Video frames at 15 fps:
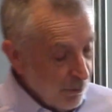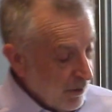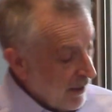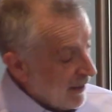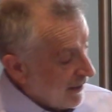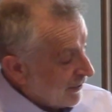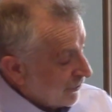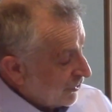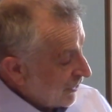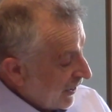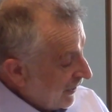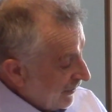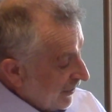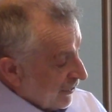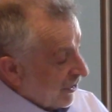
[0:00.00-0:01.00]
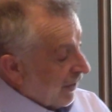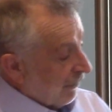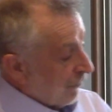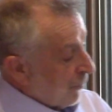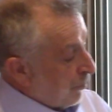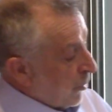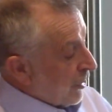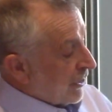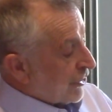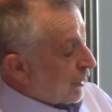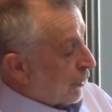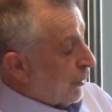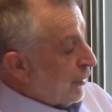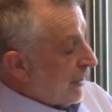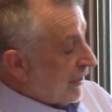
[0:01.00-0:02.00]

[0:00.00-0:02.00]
The title of the book is Crude